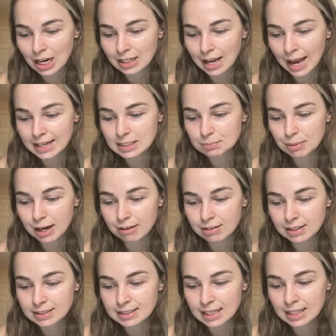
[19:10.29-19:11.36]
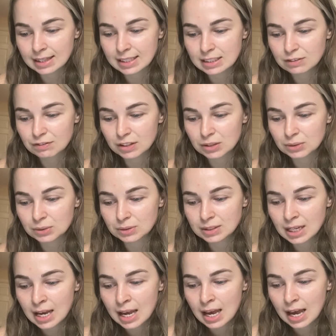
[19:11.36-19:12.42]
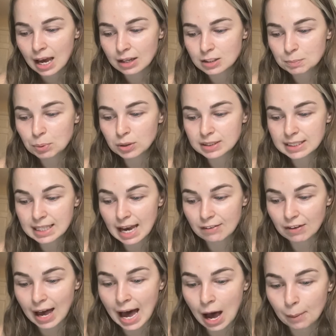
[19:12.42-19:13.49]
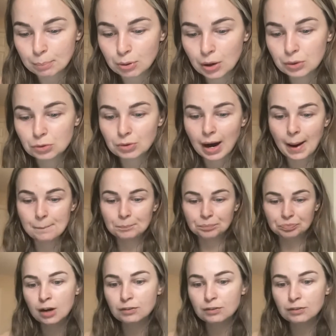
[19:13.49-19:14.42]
and experience in this field to put together our programme.